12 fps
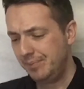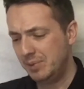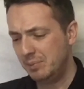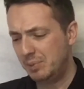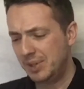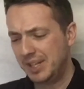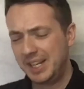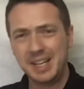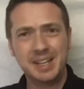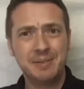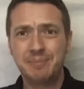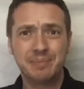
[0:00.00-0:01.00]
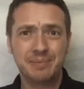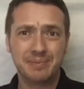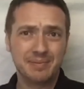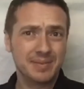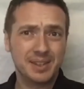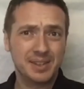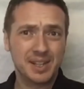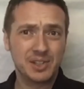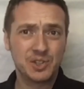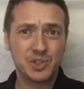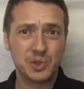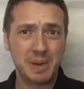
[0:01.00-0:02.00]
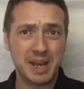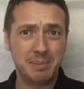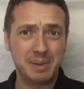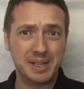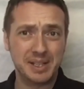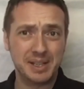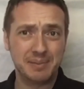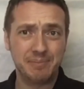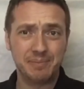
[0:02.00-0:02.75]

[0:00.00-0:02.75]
But again, that's just my opinion.